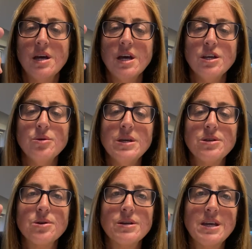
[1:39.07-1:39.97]
You
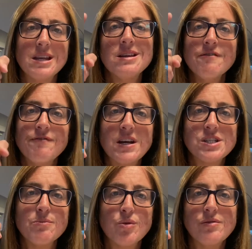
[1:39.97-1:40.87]
either get an
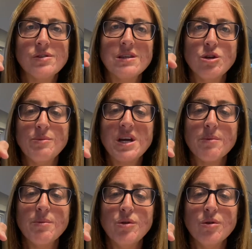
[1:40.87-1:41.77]
infection previously and you become
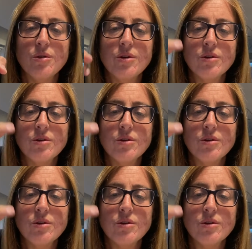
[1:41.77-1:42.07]
immune